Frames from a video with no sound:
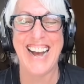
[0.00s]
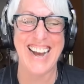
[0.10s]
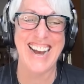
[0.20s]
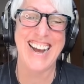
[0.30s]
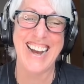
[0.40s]

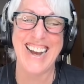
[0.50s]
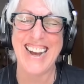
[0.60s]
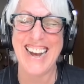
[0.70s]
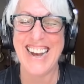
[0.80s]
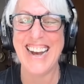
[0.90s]

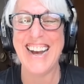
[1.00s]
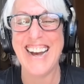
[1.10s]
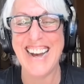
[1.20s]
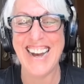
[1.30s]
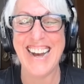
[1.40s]

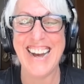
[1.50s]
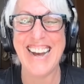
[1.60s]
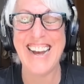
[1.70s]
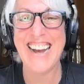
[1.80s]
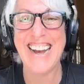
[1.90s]

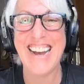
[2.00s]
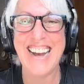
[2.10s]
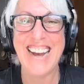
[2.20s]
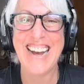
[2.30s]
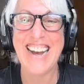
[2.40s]

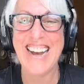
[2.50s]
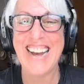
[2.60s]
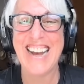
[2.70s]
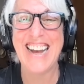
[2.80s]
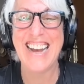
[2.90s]

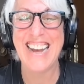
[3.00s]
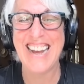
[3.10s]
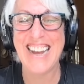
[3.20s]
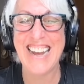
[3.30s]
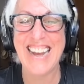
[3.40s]

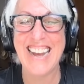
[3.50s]
(not speaking)